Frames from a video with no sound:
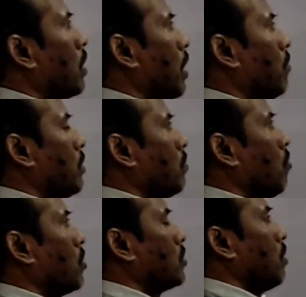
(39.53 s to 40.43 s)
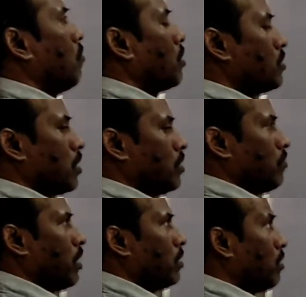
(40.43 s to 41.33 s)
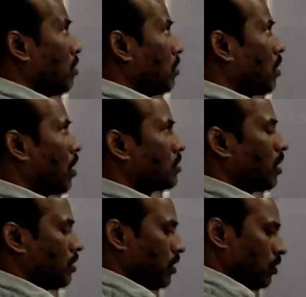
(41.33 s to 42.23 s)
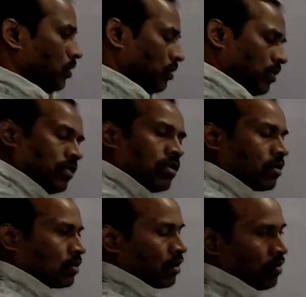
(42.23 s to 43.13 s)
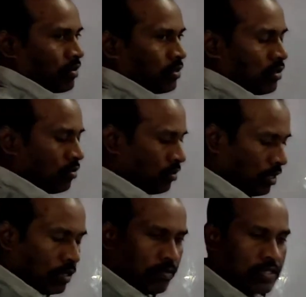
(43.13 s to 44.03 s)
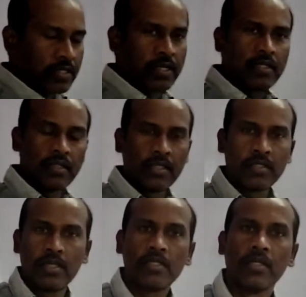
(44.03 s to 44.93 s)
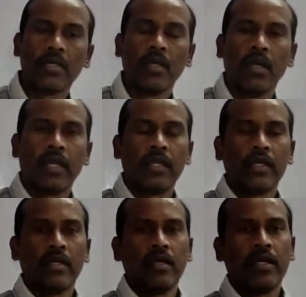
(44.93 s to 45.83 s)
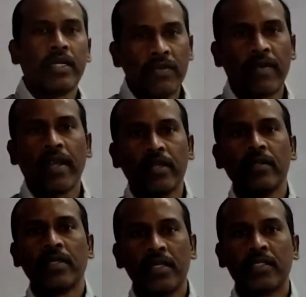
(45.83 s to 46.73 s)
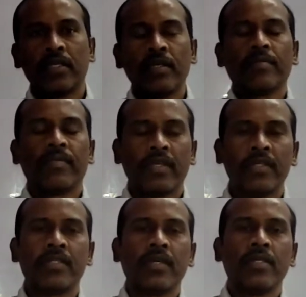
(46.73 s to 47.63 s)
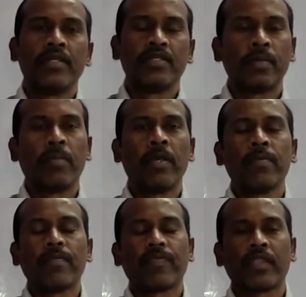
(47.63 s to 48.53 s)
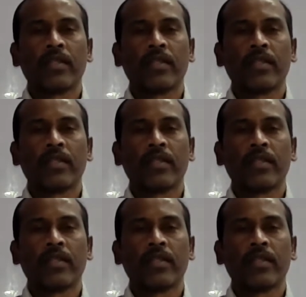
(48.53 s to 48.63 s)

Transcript: gravity. What is the define the acceleration due to gravity? Now first this is defined easily simply.